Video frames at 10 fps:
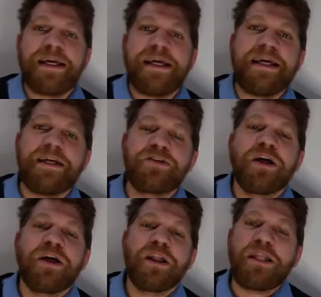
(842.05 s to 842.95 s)
he is
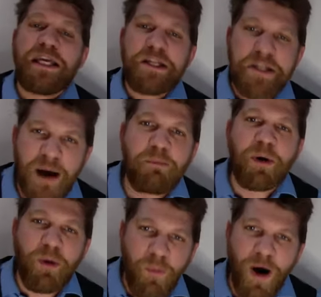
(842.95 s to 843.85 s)
the
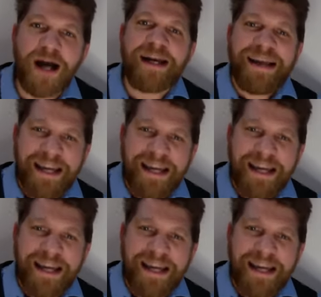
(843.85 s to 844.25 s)
number one